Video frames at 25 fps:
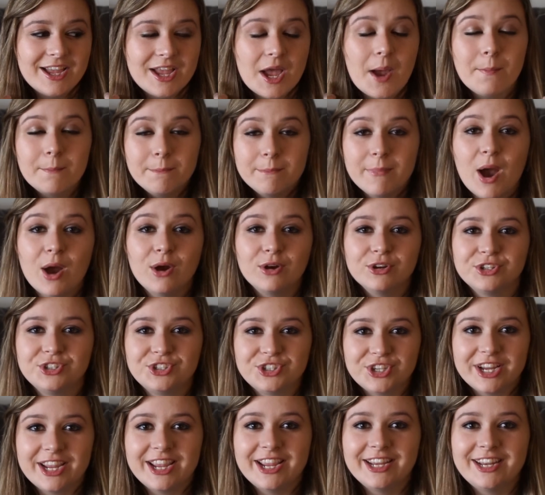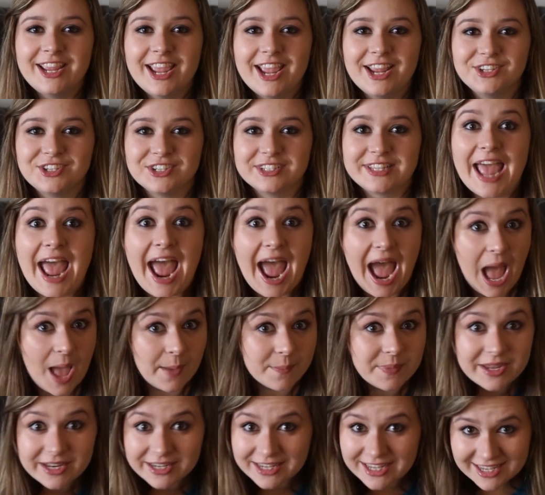emotion and just
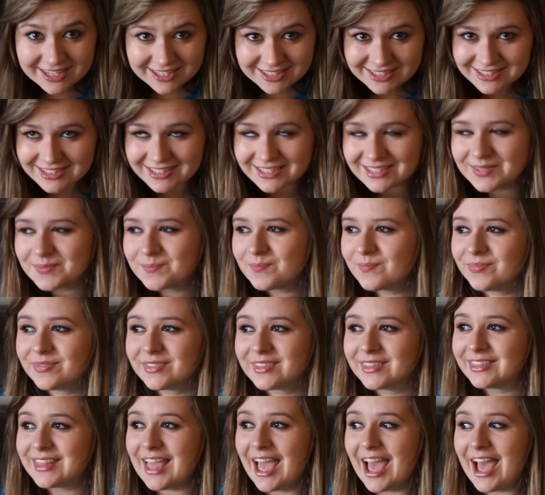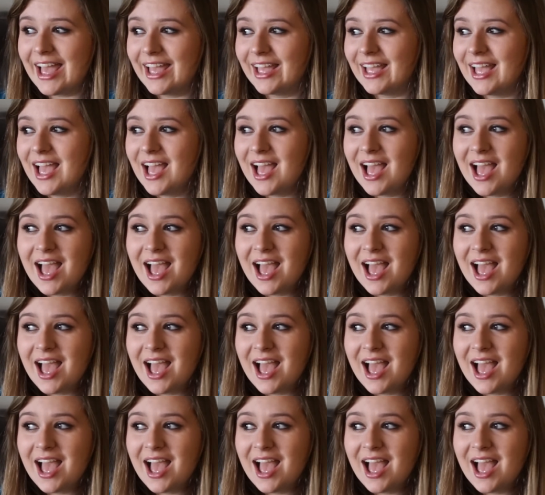happiness that